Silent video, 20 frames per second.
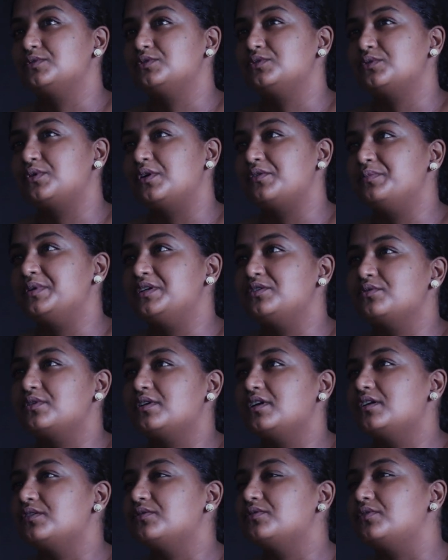So I've been
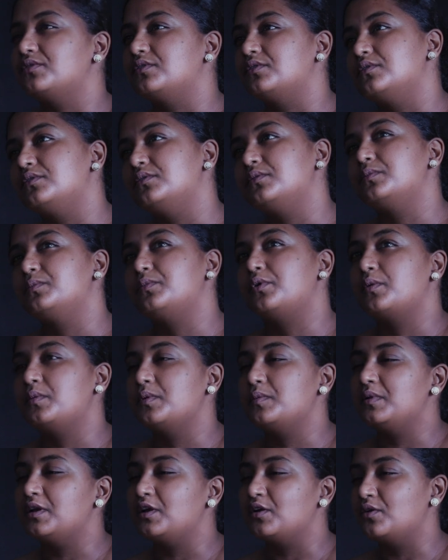doing it for
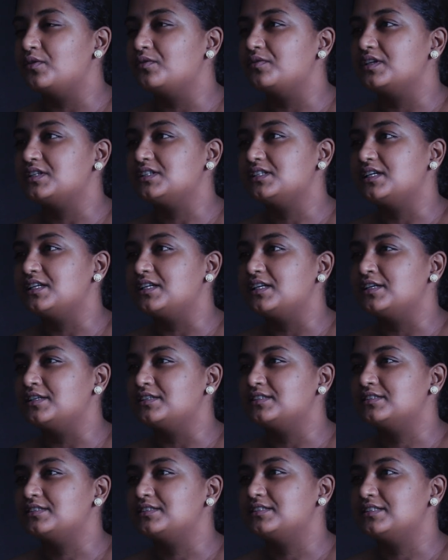probably over 10
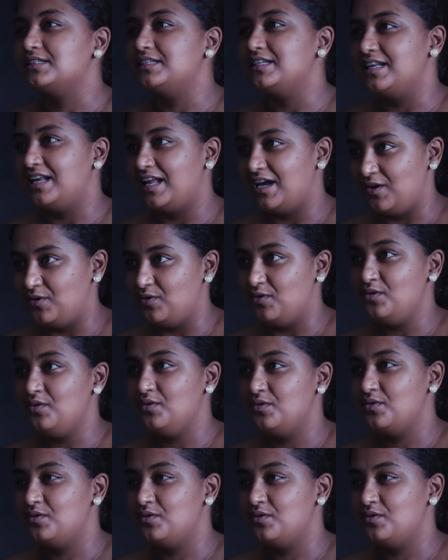years now.